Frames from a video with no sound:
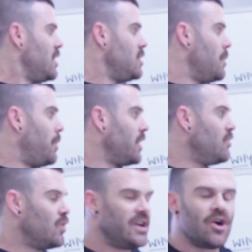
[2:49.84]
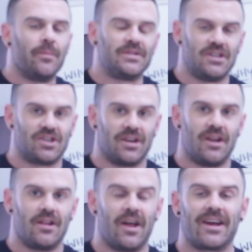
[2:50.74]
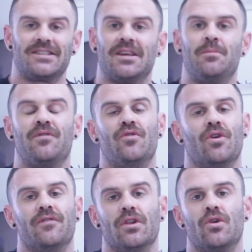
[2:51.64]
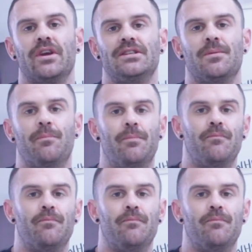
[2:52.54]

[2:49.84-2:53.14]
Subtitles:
Your body recomposition. Like I said before, if you're looking to